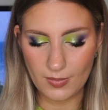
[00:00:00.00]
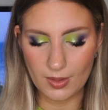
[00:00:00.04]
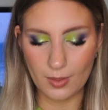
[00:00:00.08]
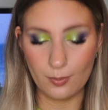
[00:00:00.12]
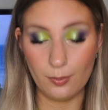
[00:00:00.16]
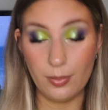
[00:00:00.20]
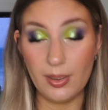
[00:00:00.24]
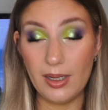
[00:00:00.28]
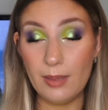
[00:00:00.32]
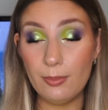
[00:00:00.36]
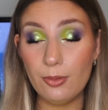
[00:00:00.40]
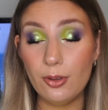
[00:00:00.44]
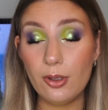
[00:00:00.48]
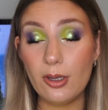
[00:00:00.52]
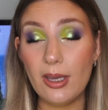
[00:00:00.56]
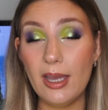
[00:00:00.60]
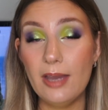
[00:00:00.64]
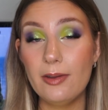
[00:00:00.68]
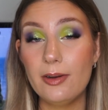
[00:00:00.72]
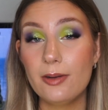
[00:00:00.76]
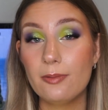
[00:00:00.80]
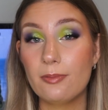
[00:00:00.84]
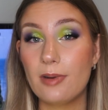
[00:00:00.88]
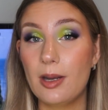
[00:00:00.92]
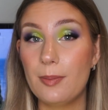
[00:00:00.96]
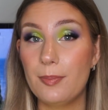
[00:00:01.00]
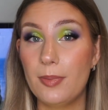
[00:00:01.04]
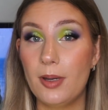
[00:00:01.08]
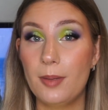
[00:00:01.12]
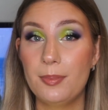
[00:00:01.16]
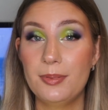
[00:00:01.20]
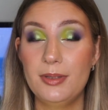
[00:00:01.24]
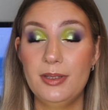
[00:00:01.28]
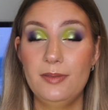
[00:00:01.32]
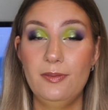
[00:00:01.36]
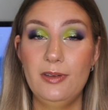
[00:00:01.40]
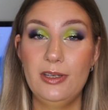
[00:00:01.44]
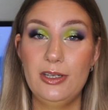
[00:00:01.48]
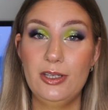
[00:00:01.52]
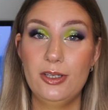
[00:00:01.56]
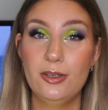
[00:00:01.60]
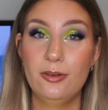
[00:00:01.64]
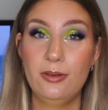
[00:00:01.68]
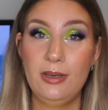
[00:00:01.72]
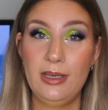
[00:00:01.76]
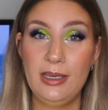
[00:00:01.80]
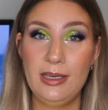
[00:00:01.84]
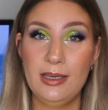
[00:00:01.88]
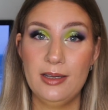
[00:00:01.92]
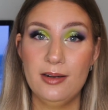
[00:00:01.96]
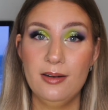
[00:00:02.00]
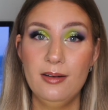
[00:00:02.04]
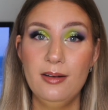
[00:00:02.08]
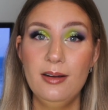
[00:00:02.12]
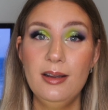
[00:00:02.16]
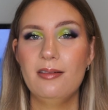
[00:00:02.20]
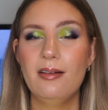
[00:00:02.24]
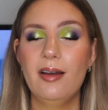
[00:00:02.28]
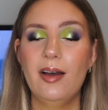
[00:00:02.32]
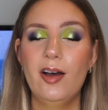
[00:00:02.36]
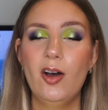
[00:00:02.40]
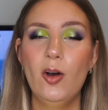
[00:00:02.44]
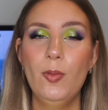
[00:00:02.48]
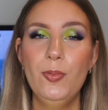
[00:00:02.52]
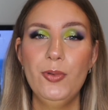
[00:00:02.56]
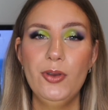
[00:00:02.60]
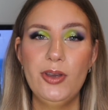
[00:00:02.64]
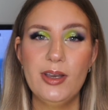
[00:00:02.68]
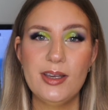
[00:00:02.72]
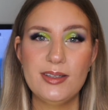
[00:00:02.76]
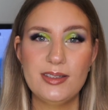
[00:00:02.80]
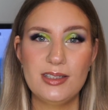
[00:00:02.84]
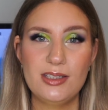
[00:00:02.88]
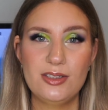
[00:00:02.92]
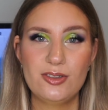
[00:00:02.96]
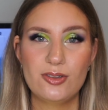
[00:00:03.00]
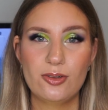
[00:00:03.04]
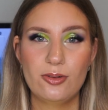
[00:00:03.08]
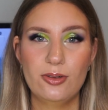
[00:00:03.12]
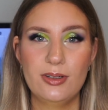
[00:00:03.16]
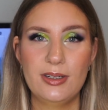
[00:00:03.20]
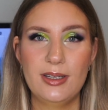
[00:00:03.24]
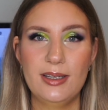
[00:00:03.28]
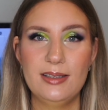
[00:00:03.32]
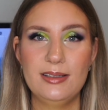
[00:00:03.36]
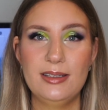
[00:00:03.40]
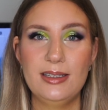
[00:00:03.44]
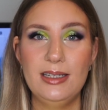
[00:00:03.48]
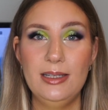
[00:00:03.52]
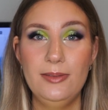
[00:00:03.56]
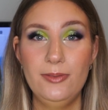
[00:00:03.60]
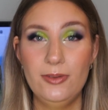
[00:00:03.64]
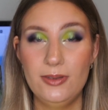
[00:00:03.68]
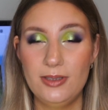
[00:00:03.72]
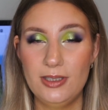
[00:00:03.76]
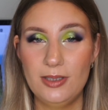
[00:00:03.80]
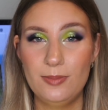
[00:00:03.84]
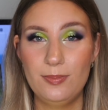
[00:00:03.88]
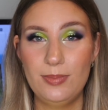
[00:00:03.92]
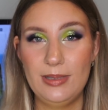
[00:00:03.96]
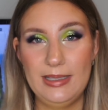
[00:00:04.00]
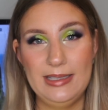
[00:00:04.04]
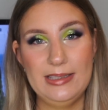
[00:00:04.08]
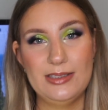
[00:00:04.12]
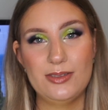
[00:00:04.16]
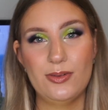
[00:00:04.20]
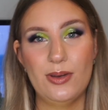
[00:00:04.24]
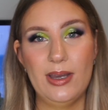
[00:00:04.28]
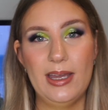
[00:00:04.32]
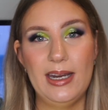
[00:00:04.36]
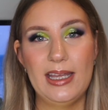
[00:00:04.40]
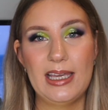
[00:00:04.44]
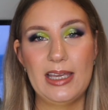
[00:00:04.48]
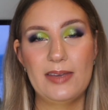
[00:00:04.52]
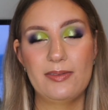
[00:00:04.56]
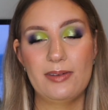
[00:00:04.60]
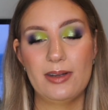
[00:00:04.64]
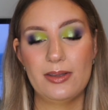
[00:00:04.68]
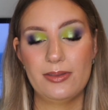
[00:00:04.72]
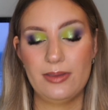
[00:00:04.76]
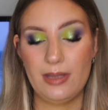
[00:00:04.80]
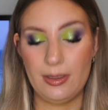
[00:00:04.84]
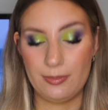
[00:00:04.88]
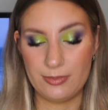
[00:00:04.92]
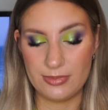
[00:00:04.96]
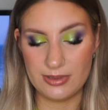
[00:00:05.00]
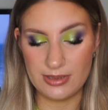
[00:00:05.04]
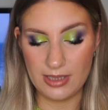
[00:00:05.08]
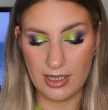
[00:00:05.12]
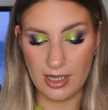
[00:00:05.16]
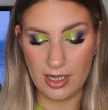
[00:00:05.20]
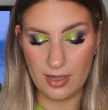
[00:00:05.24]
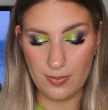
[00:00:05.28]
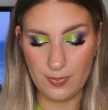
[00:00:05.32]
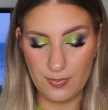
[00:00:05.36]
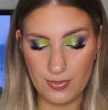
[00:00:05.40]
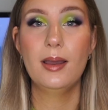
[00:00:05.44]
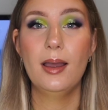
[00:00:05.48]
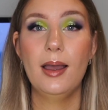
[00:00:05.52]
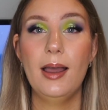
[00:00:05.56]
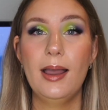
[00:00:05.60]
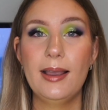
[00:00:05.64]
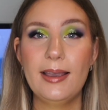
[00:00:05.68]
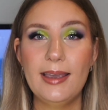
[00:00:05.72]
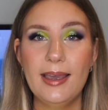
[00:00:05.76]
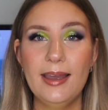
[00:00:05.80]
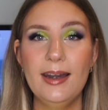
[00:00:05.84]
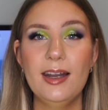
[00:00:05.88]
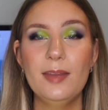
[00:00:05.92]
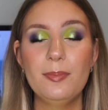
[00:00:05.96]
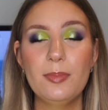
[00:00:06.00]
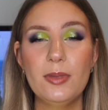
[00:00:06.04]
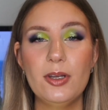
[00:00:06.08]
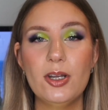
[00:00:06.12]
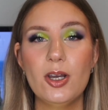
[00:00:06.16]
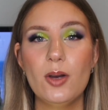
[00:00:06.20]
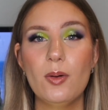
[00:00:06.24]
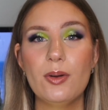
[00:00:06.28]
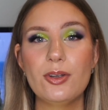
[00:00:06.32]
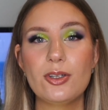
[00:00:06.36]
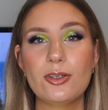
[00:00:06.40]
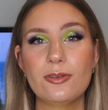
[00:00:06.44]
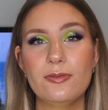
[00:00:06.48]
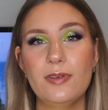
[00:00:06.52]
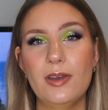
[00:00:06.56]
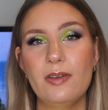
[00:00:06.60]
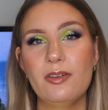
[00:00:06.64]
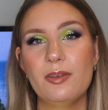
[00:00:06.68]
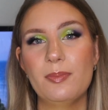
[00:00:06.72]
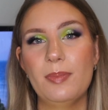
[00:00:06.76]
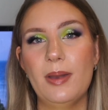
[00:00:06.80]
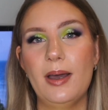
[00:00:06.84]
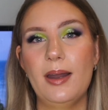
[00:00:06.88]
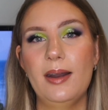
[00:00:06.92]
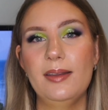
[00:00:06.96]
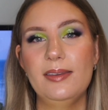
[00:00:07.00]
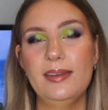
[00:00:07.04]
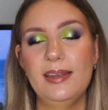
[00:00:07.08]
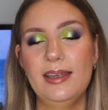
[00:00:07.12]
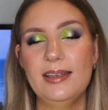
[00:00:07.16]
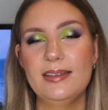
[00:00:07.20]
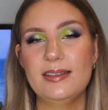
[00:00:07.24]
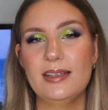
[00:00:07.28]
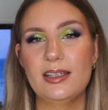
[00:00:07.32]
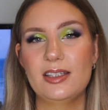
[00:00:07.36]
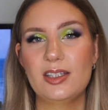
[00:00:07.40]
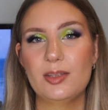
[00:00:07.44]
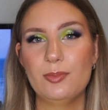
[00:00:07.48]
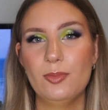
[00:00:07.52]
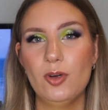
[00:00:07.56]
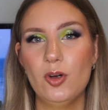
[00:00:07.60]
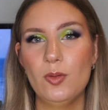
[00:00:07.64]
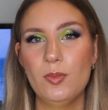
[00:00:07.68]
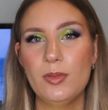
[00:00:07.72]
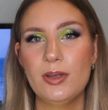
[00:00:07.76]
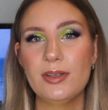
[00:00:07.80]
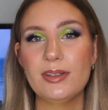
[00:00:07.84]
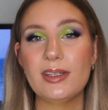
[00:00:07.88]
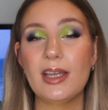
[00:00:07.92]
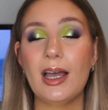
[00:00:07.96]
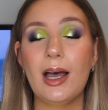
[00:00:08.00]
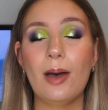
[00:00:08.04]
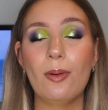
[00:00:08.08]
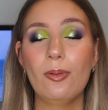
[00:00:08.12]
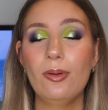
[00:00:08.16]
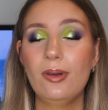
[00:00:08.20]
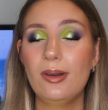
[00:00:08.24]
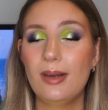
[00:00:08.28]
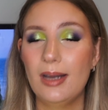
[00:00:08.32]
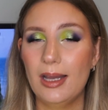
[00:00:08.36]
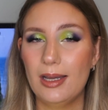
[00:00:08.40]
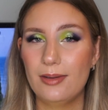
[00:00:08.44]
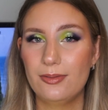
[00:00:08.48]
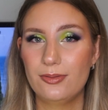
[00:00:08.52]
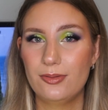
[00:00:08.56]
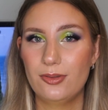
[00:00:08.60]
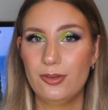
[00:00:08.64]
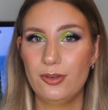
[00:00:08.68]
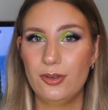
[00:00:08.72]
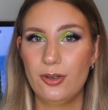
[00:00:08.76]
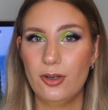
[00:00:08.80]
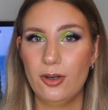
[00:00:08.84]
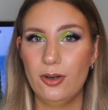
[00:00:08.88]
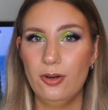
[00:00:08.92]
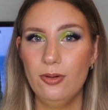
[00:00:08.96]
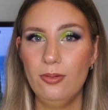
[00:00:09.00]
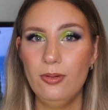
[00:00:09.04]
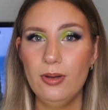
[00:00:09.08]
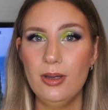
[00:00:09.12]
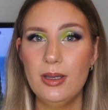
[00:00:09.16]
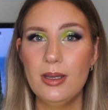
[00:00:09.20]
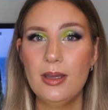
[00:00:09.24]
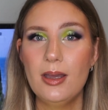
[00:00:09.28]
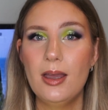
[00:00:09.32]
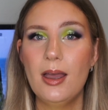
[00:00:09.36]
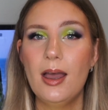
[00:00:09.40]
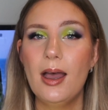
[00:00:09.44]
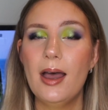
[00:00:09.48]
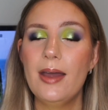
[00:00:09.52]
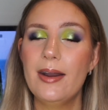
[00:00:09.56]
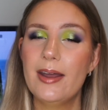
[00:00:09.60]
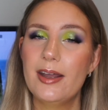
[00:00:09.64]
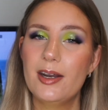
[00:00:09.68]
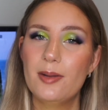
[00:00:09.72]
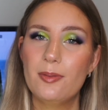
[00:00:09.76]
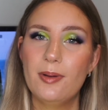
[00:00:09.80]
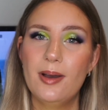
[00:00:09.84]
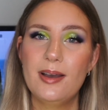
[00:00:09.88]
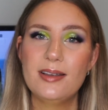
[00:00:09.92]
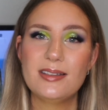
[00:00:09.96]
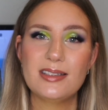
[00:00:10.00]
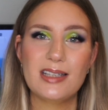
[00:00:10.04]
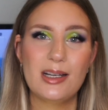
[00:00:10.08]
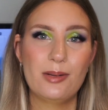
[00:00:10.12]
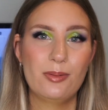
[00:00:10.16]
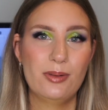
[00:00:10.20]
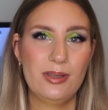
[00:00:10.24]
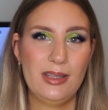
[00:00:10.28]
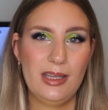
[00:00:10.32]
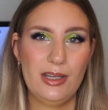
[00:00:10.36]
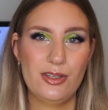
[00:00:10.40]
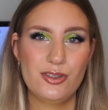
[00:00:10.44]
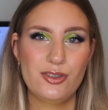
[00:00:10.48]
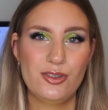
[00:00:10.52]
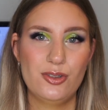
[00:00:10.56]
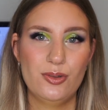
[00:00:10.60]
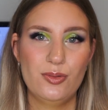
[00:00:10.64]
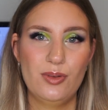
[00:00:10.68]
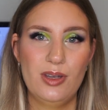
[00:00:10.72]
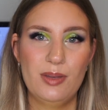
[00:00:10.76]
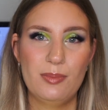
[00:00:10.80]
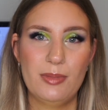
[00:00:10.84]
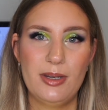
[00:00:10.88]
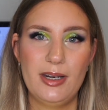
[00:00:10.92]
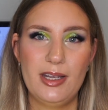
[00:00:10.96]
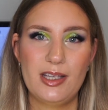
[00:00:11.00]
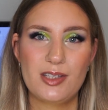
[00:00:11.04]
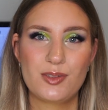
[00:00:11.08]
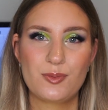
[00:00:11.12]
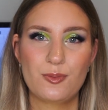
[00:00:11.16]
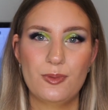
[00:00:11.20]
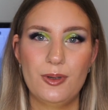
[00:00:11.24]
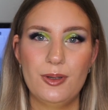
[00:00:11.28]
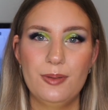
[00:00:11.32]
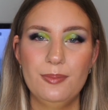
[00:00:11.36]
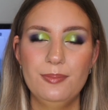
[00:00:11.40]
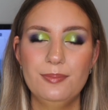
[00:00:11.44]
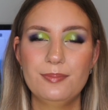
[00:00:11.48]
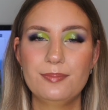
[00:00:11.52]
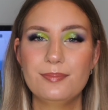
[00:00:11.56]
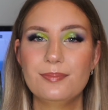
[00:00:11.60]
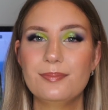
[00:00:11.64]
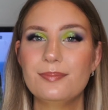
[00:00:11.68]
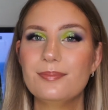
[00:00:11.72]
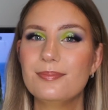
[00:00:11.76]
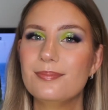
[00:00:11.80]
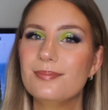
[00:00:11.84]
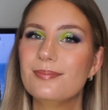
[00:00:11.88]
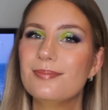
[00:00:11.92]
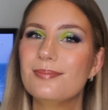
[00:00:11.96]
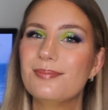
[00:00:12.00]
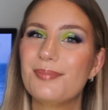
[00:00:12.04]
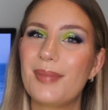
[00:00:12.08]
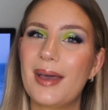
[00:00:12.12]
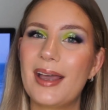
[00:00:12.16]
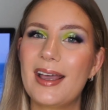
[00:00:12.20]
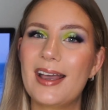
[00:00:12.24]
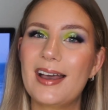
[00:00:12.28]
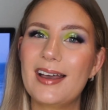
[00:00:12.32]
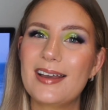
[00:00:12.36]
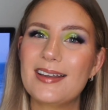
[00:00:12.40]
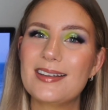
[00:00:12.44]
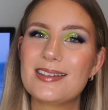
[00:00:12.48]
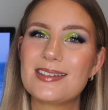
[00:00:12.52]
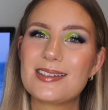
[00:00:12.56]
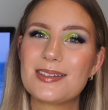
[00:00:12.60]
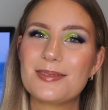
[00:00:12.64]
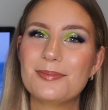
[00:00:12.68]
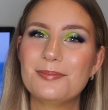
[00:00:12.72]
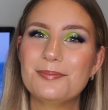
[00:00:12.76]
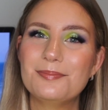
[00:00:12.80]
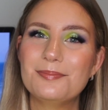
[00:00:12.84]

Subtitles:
But I'm going to go ahead and wrap up the video here. I hope you guys enjoyed it, and if you did, please go ahead and give it a thumbs up. Again, let me know what your favorite palette is at the moment. I would love to know, and otherwise I will catch you in my next one. Bye guys!